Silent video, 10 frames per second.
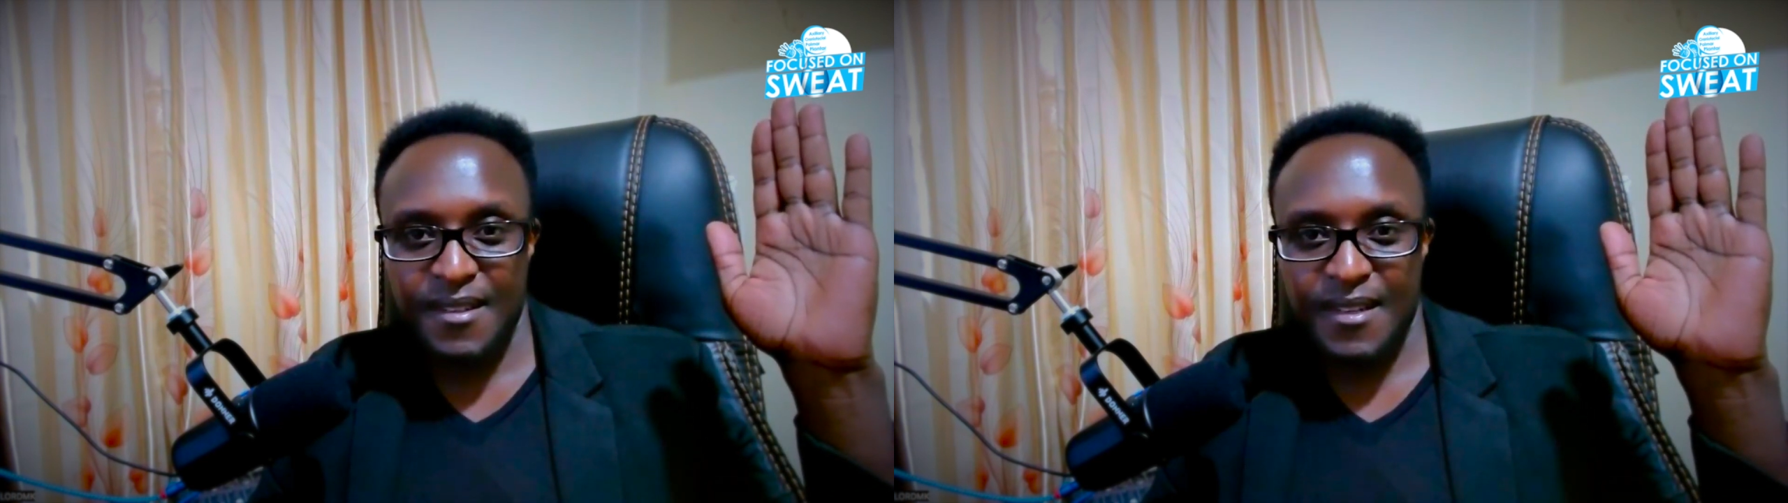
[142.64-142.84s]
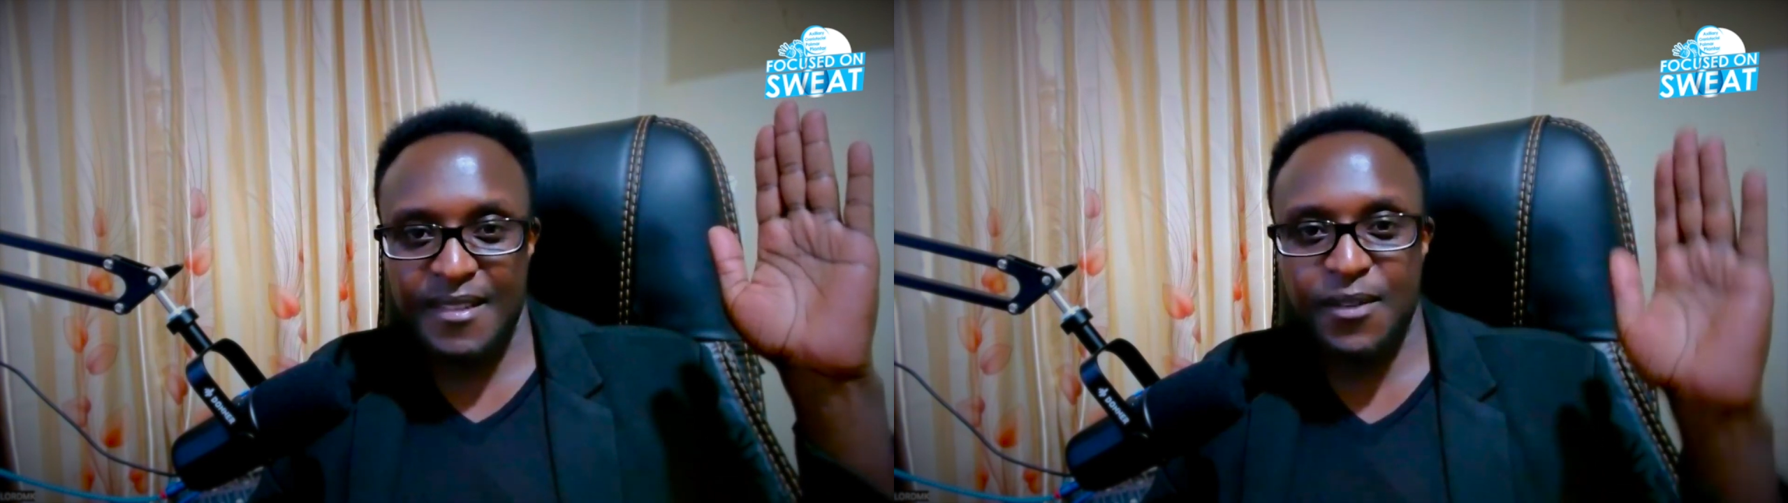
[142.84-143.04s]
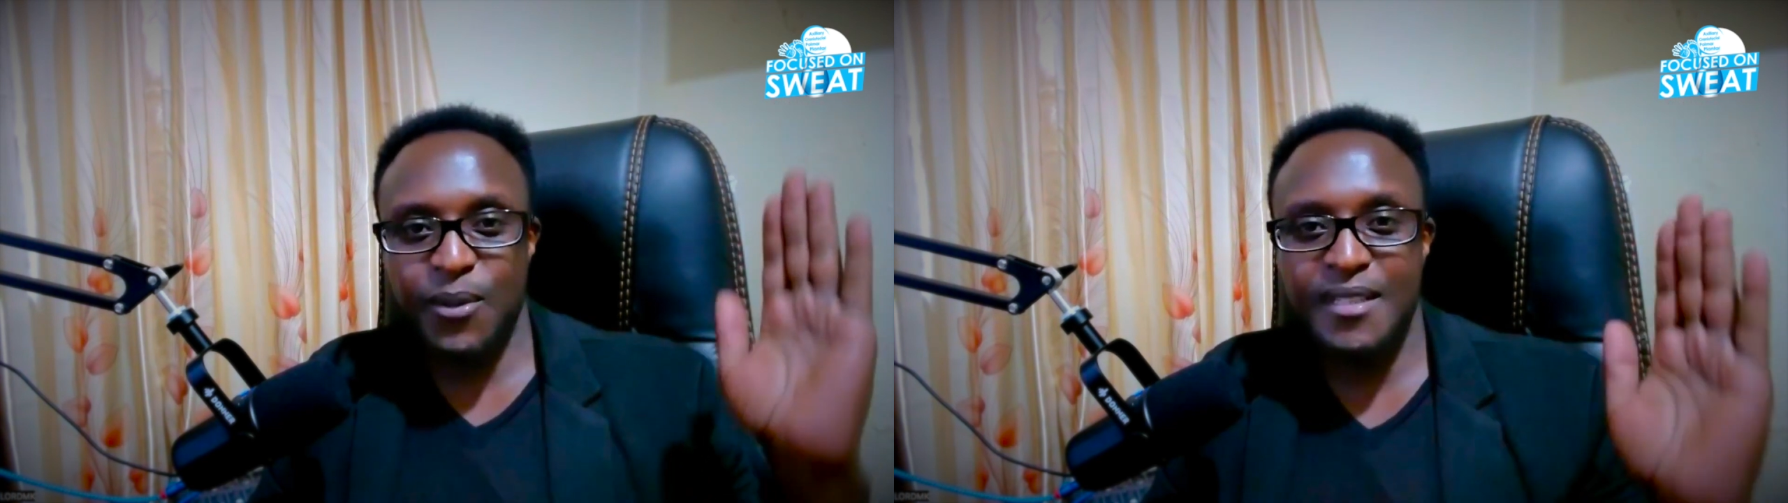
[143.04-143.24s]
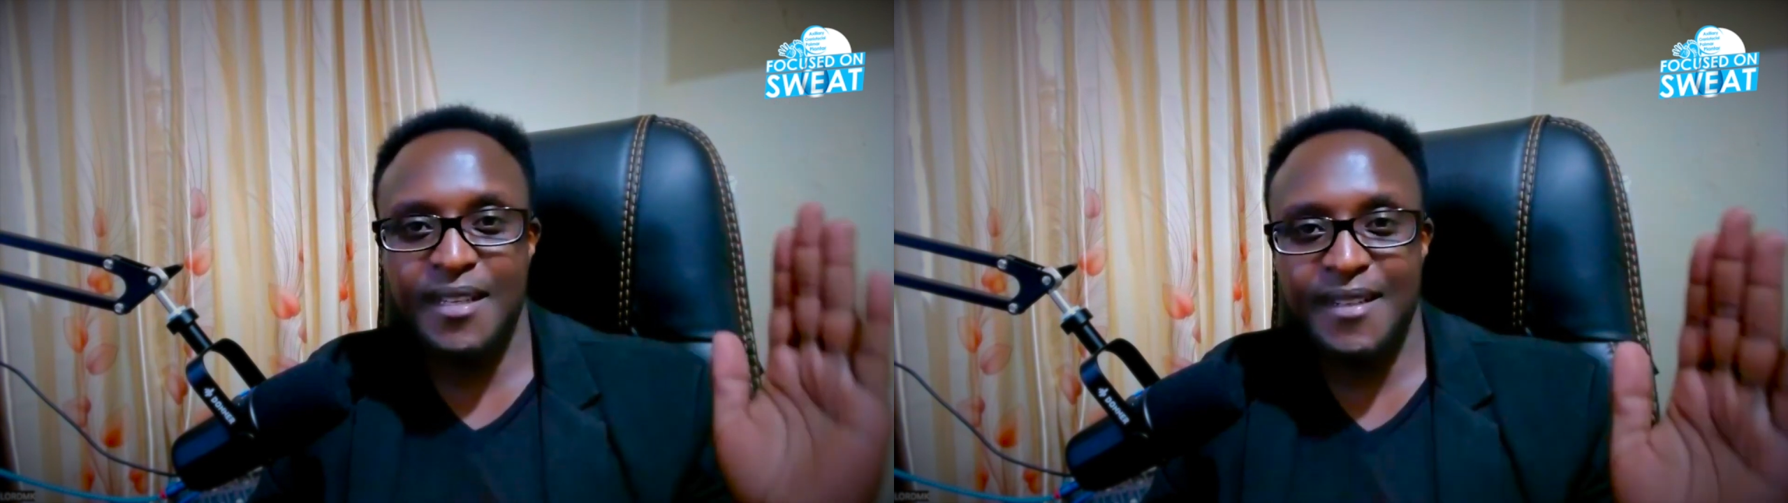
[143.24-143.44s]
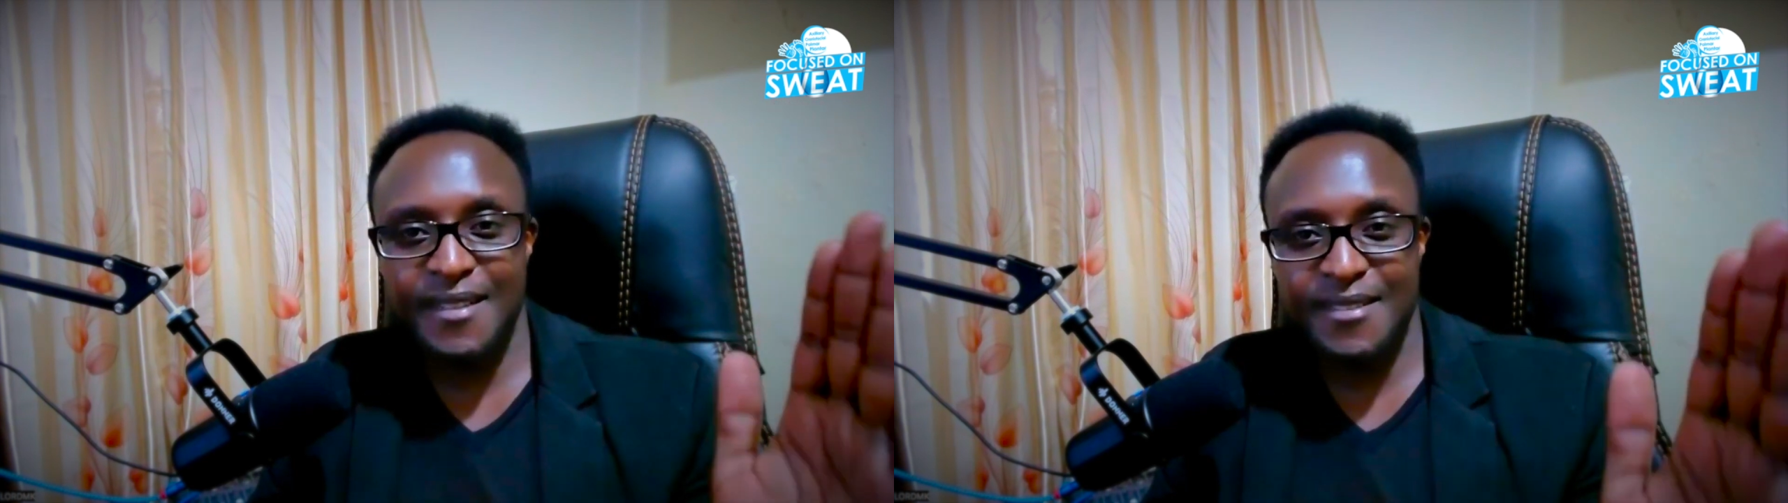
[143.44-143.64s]
and they were
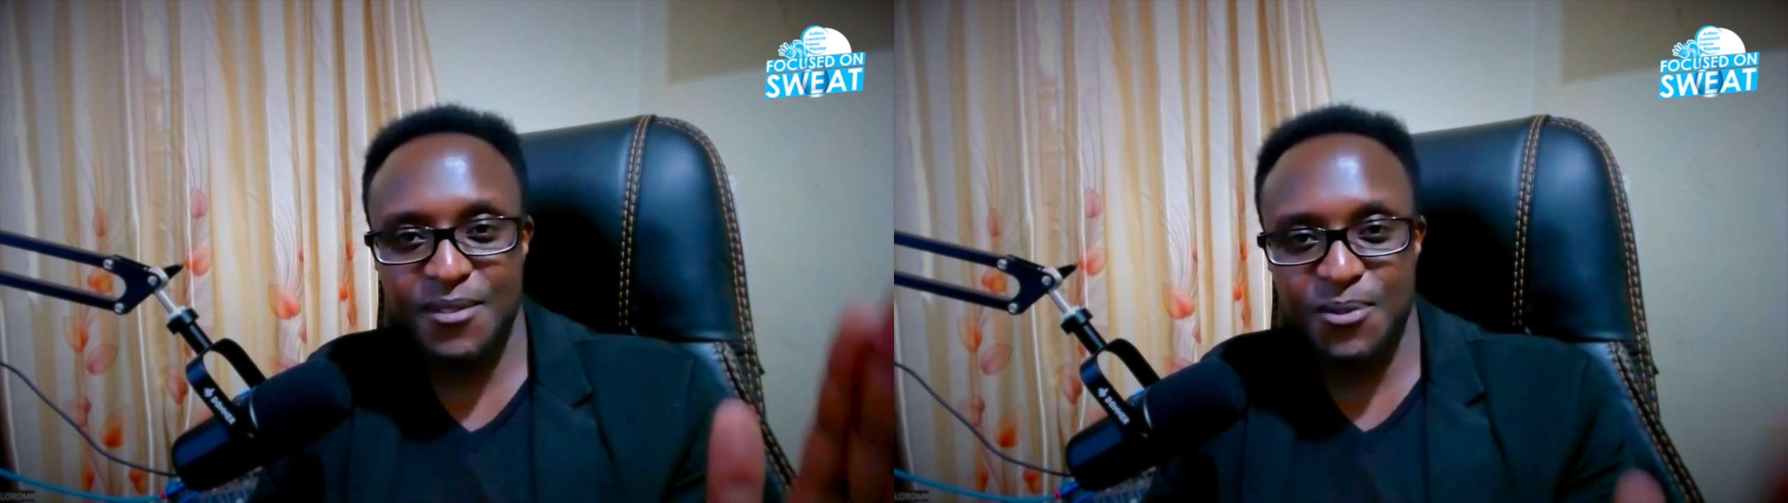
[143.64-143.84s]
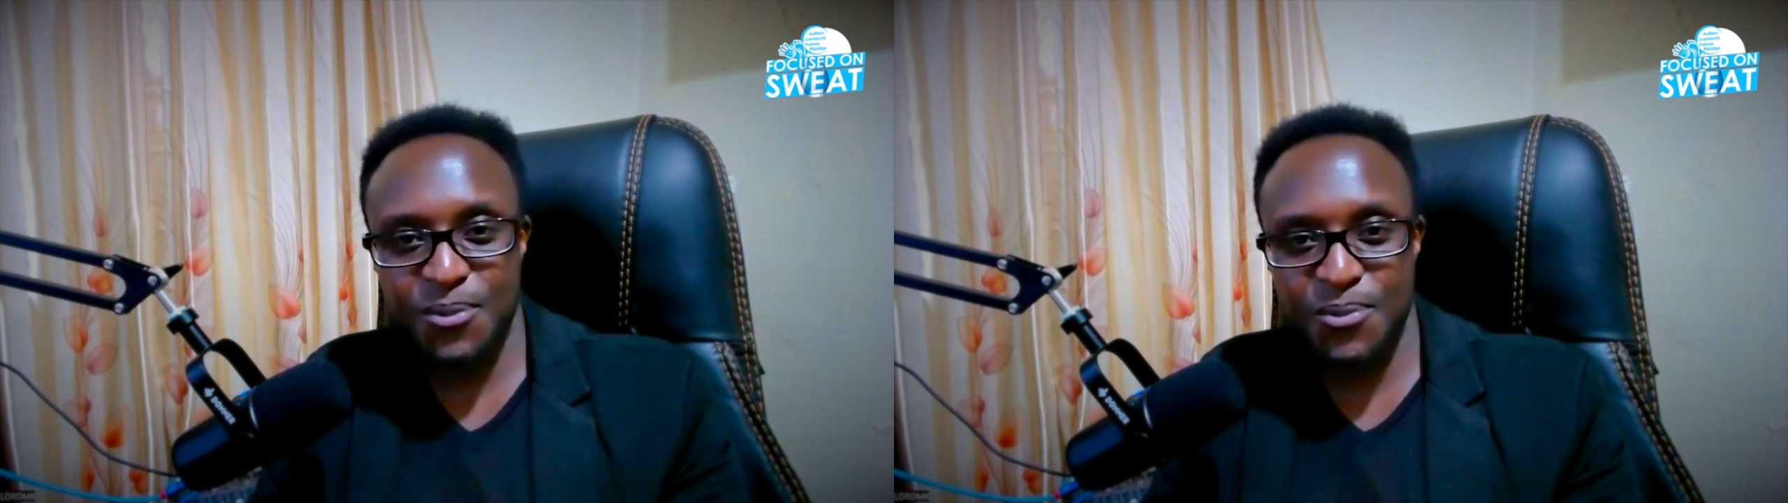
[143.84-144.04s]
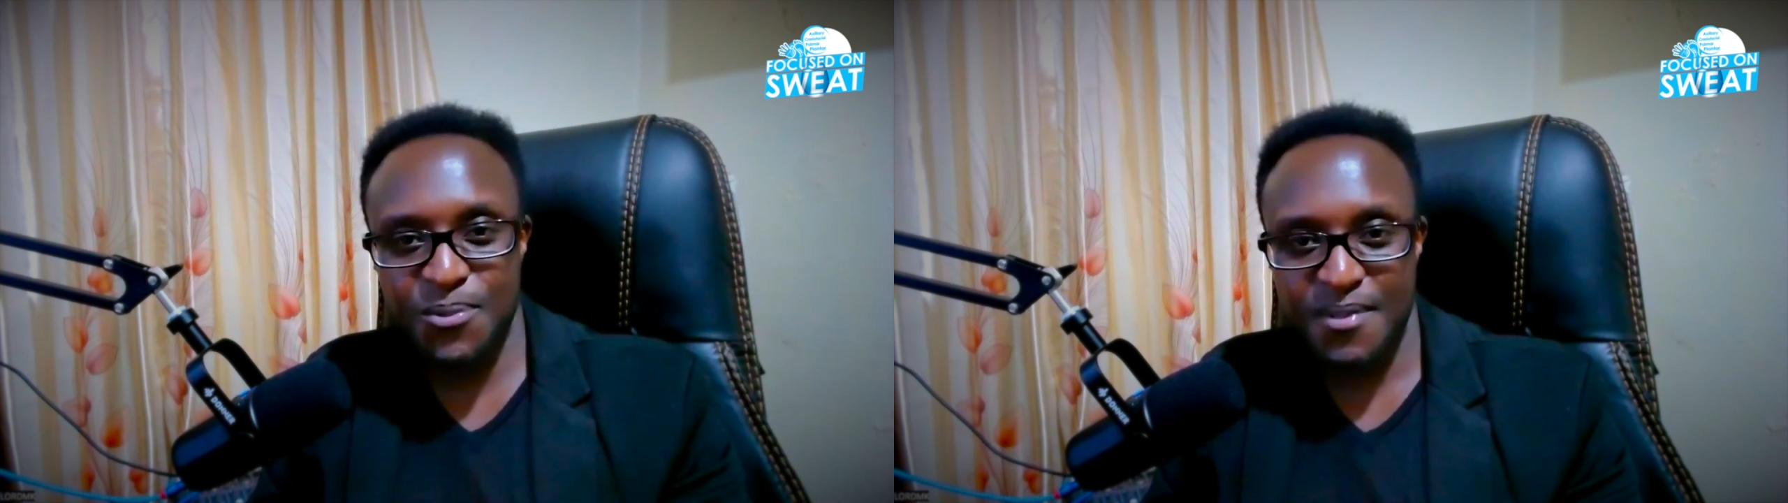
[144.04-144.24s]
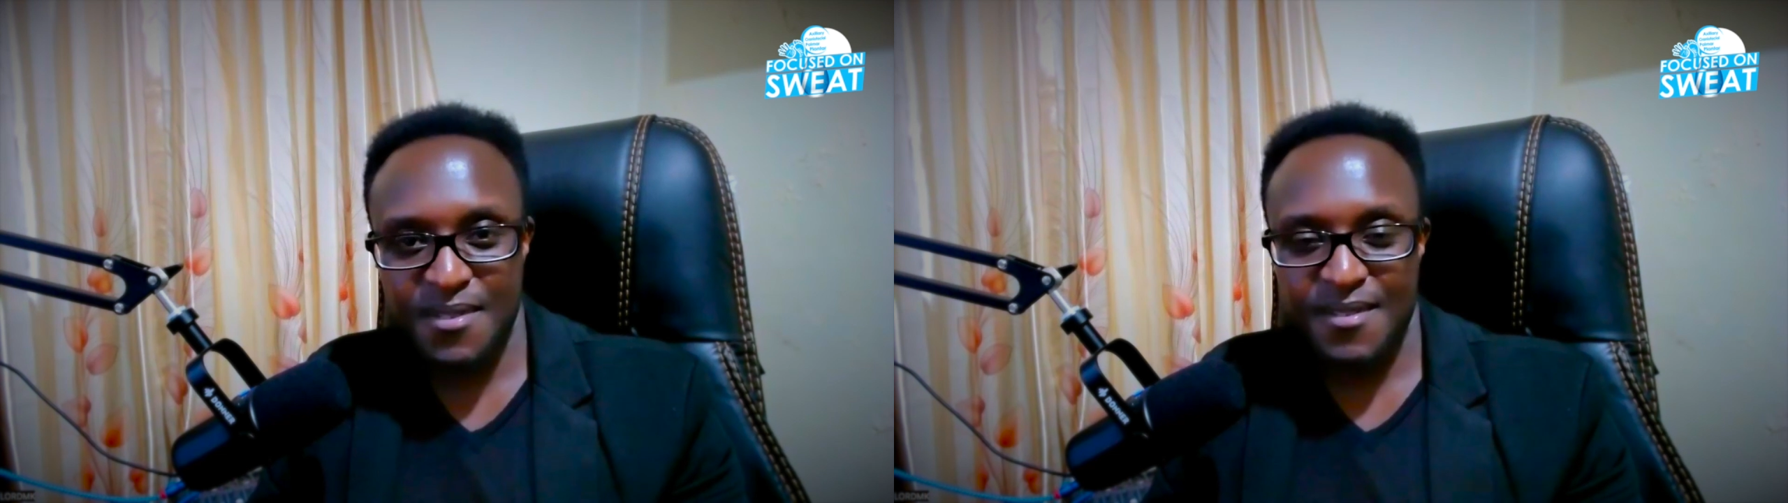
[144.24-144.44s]
directed to you